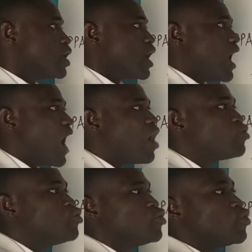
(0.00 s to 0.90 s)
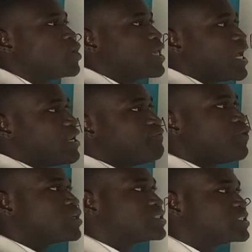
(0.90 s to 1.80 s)
How do you get the
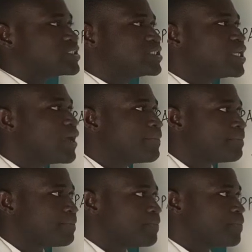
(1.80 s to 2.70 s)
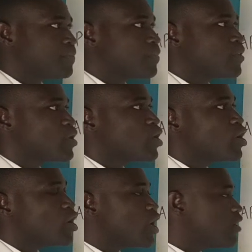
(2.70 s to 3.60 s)
40 cm?
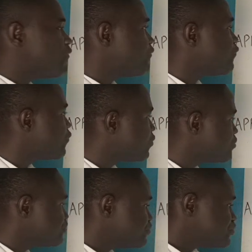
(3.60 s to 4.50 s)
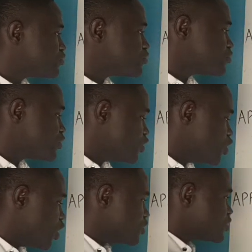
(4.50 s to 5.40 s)
If
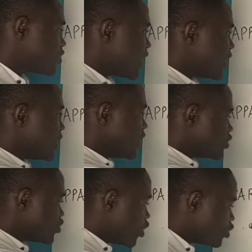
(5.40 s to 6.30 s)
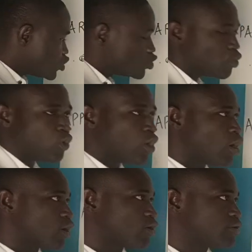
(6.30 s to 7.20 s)
your thread is not too
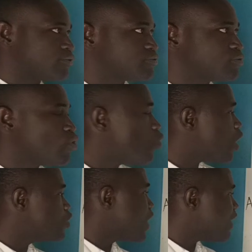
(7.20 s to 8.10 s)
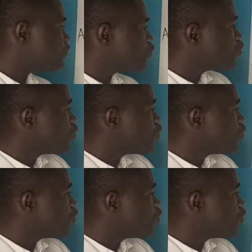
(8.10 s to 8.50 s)
long, what you have to do